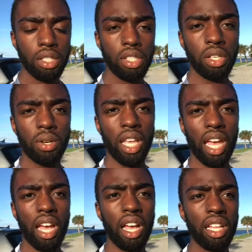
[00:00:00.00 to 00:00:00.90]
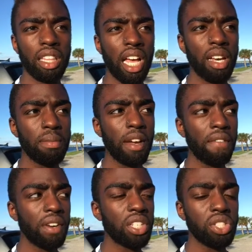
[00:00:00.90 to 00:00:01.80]
so yeah, a lot of my
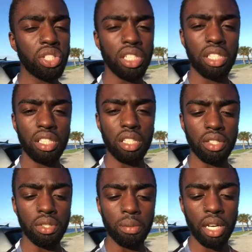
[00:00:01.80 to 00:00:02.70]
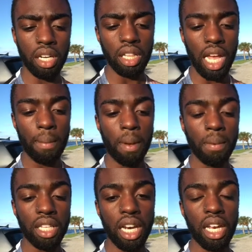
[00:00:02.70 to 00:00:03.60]
friends just assume it, and a lot of
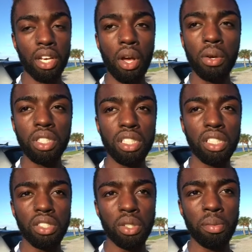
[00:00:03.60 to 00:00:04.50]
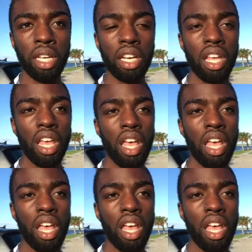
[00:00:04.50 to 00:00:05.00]
people that I know just assume it.